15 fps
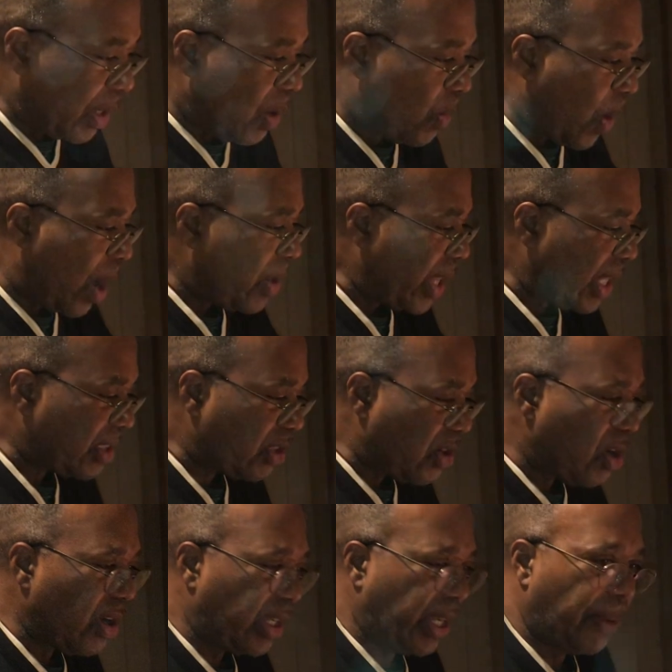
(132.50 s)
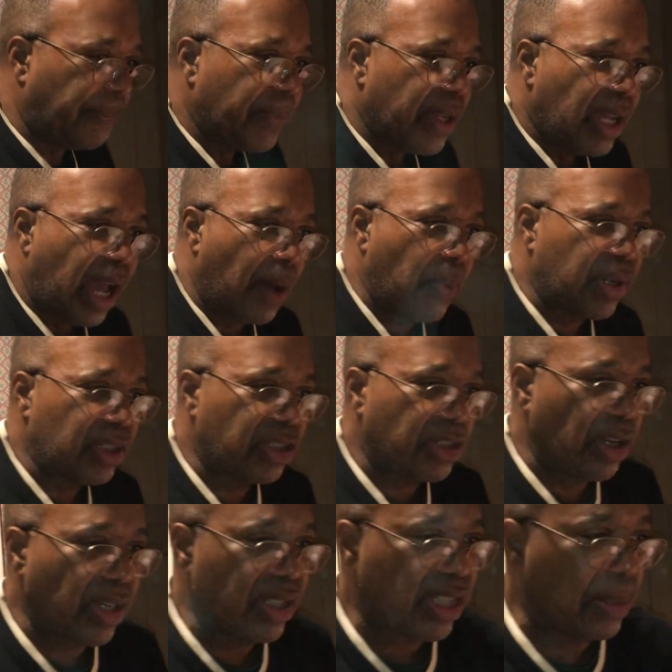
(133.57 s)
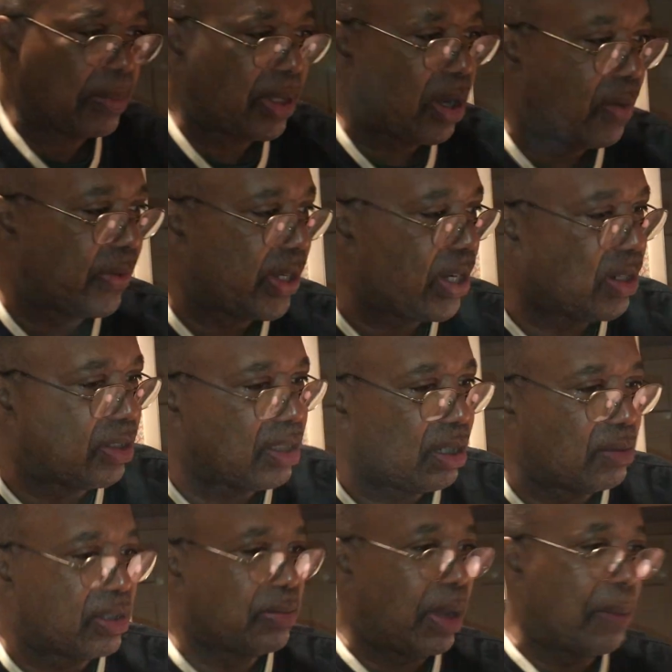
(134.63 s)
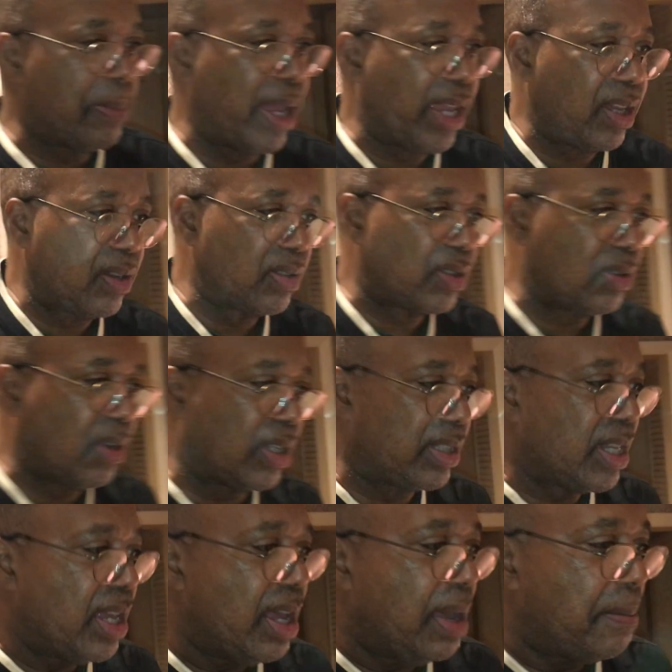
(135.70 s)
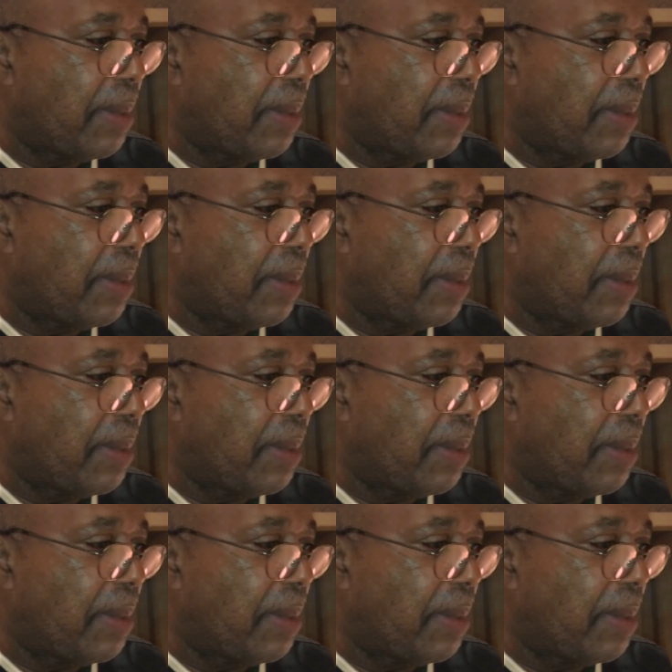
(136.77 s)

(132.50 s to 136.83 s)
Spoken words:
Well, that's cooking. I want to show you something over here in terms of my mango sauce.